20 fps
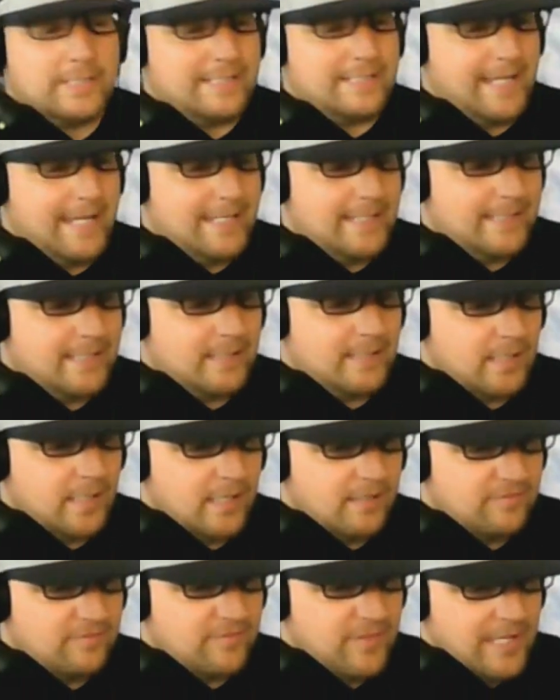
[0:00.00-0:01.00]
date
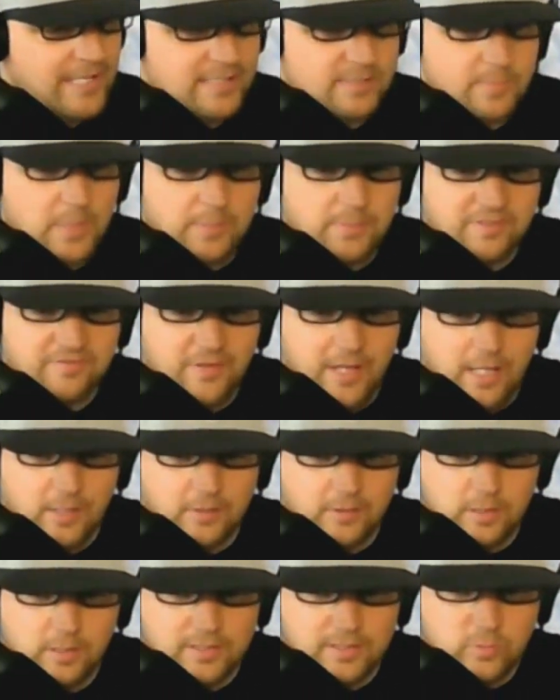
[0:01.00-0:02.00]
can fans maybe follow
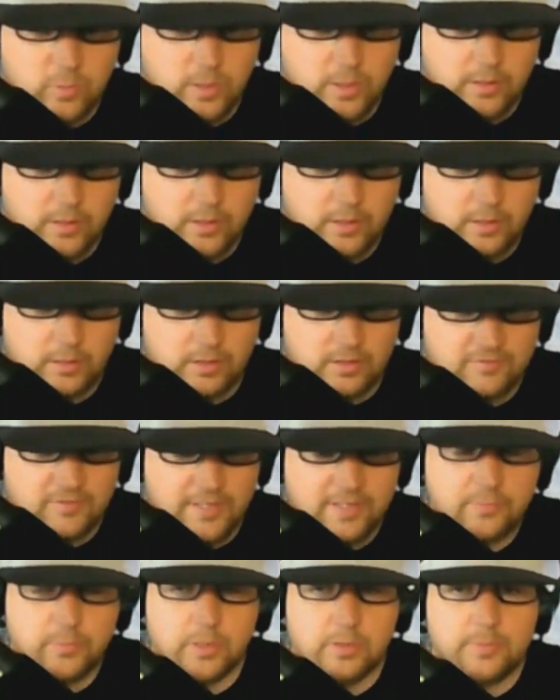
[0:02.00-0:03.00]
you on Twitter or your
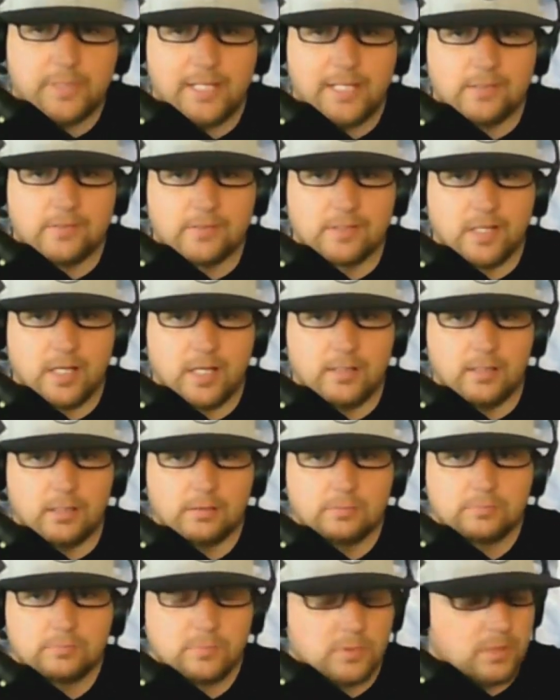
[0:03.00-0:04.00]
Facebook page to kind
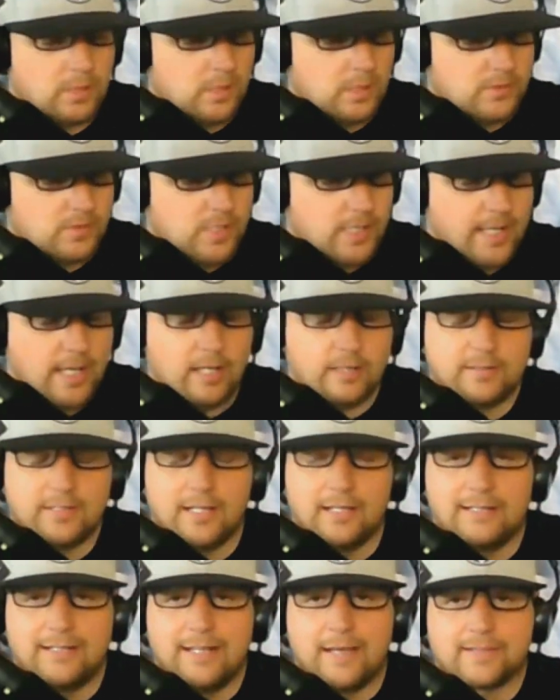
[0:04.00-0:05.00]
of check out
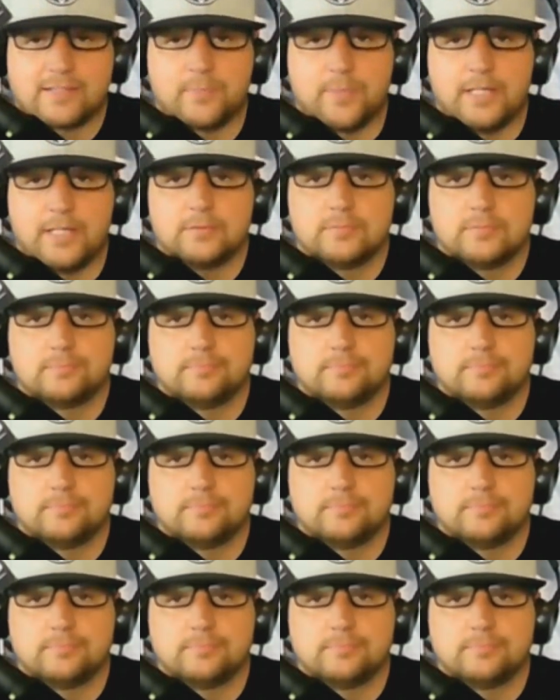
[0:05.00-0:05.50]
that announcement?